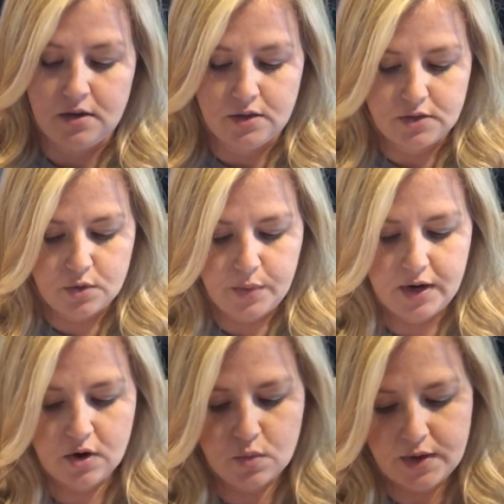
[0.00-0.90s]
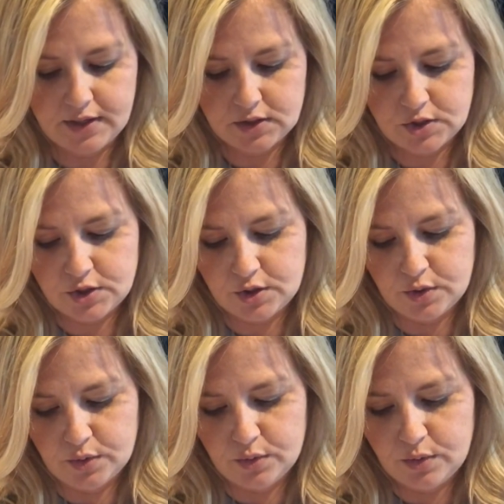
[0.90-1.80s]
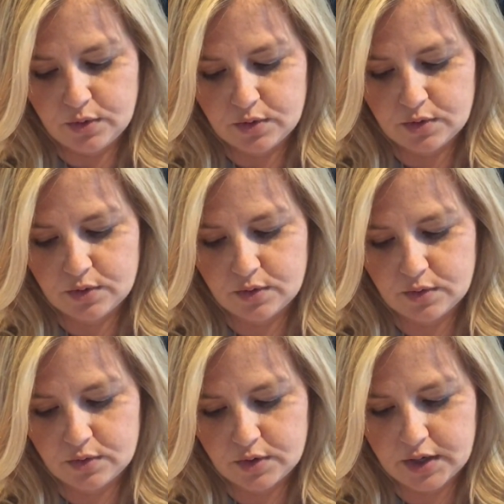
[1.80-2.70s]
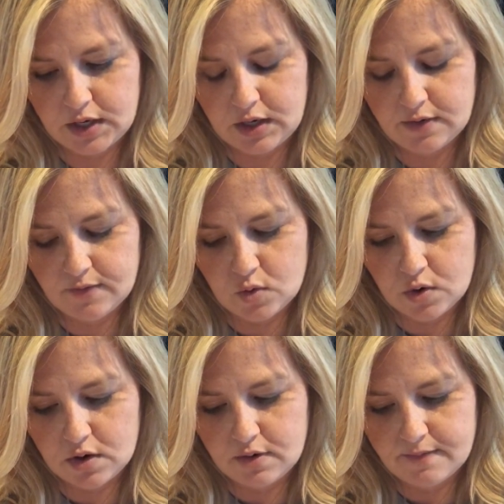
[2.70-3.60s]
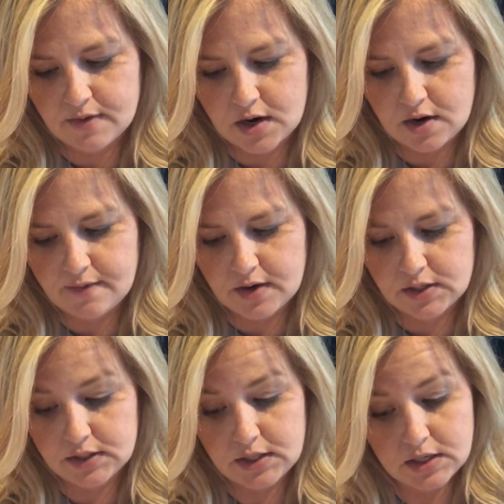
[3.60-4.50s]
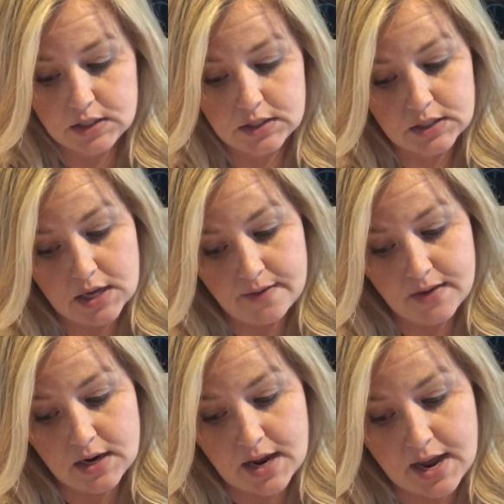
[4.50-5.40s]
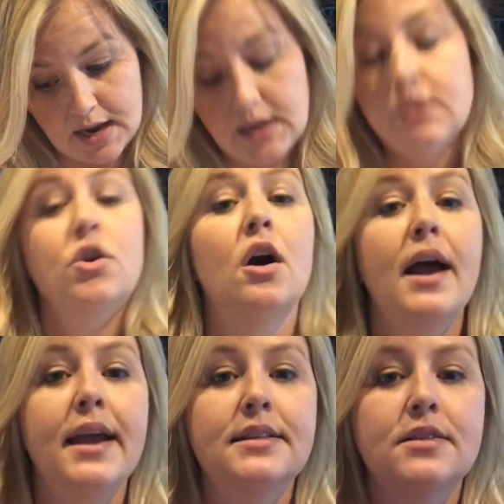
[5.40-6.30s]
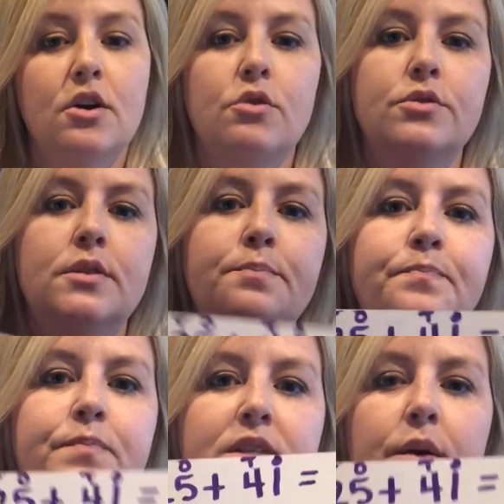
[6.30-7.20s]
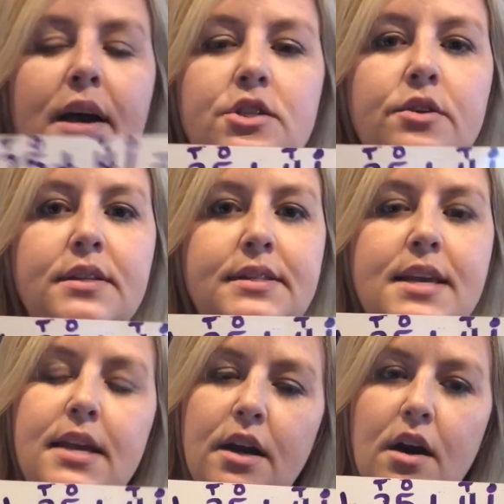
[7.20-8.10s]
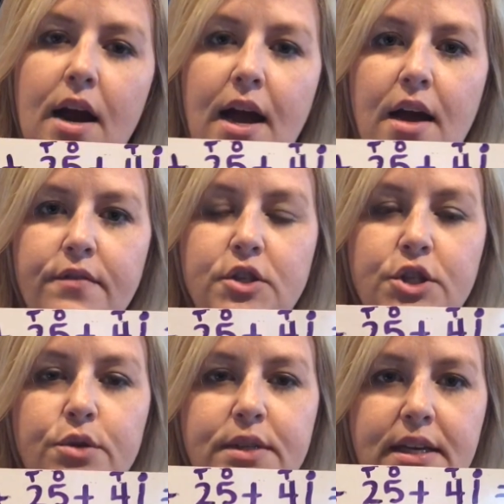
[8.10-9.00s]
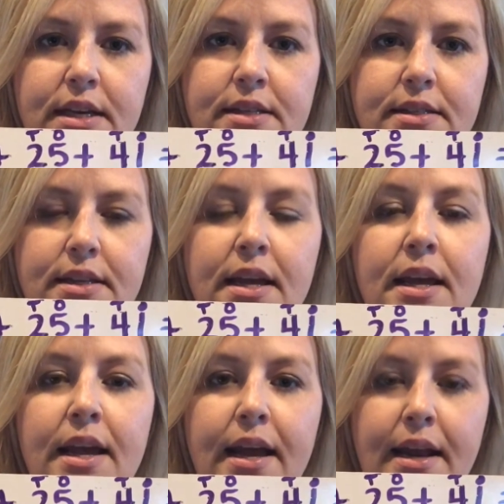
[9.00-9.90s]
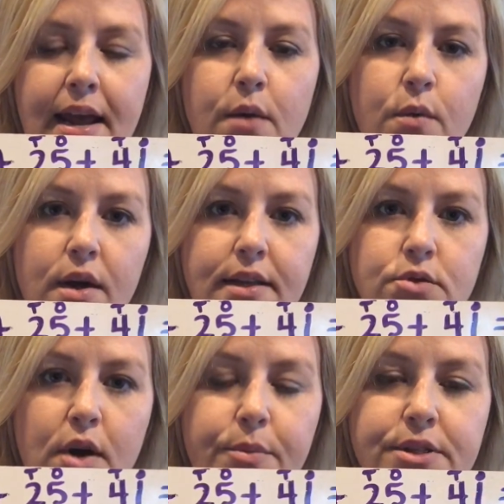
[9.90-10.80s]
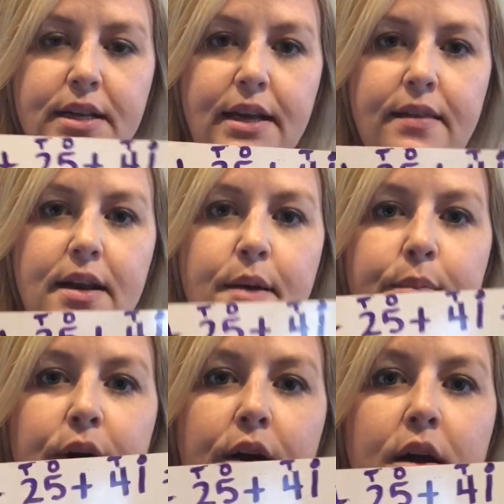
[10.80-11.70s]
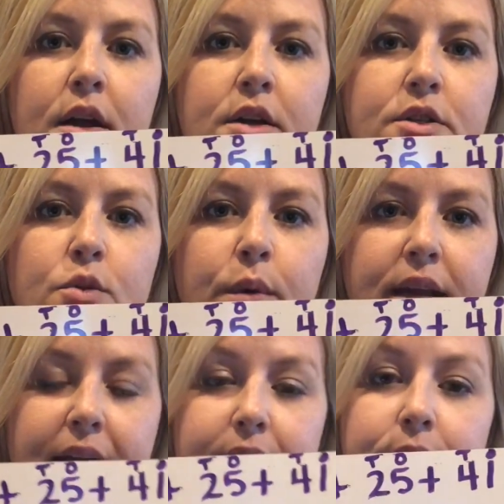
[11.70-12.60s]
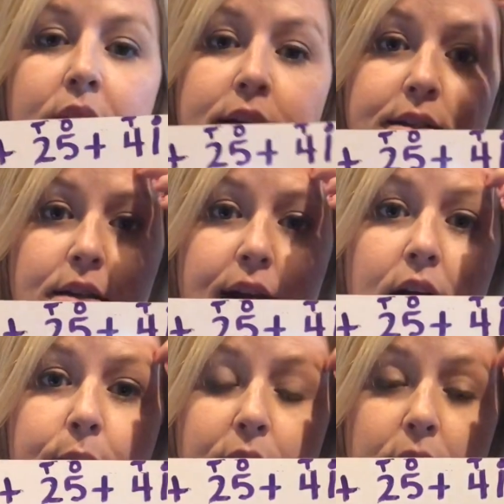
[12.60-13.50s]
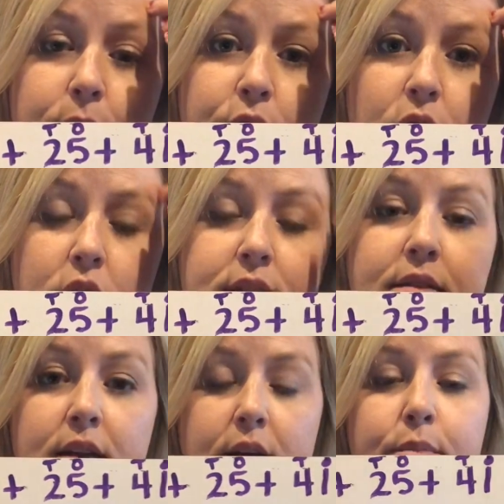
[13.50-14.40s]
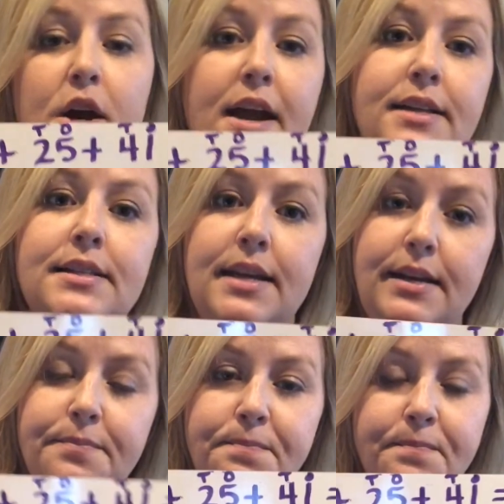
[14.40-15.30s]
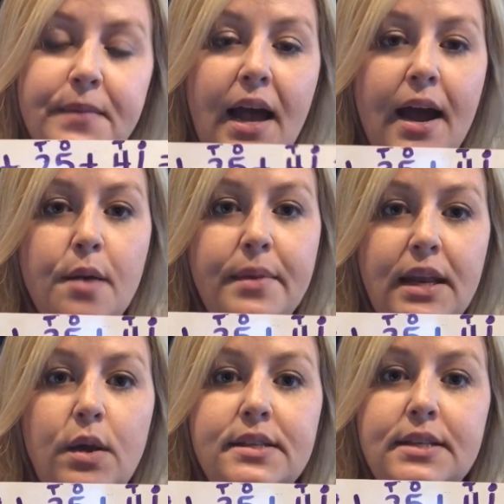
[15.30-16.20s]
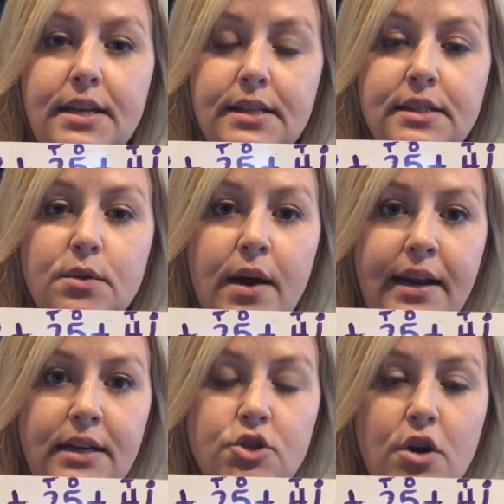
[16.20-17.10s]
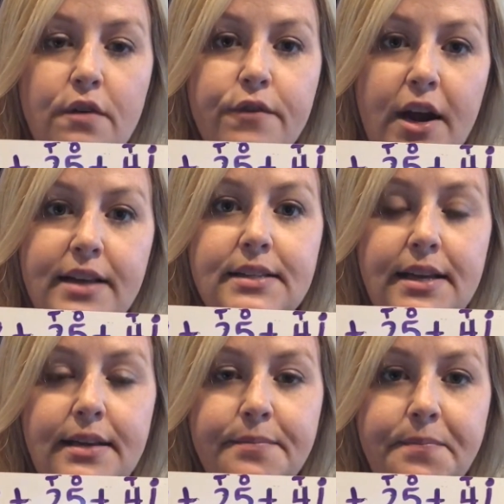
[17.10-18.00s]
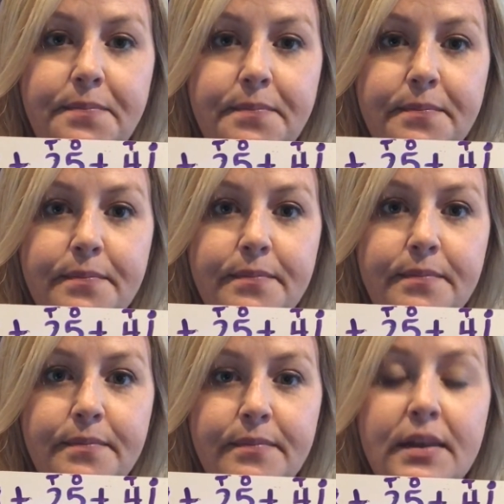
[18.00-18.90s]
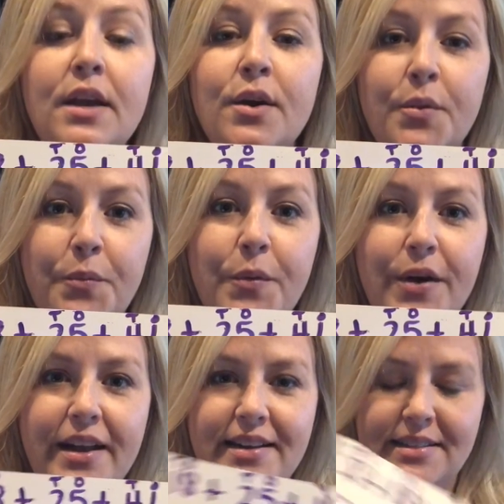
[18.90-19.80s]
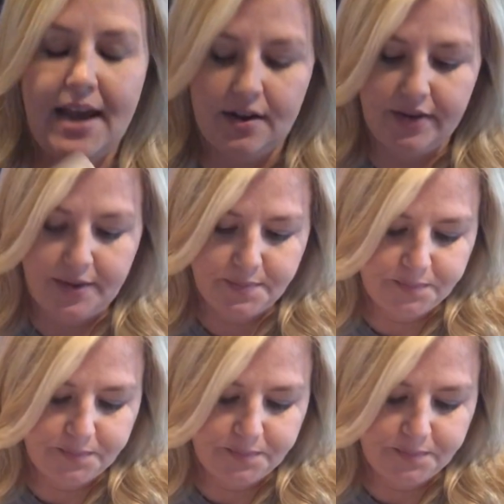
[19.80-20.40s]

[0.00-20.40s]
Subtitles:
So we are going to 4, 5, 6, 7, 8. Draw 8 circles. So as you can see here, I have 2 10s and 8 1s representing the number 28. So now I'm going to move on to the number 18. How many 10s do I need to draw for 18? 1, exactly.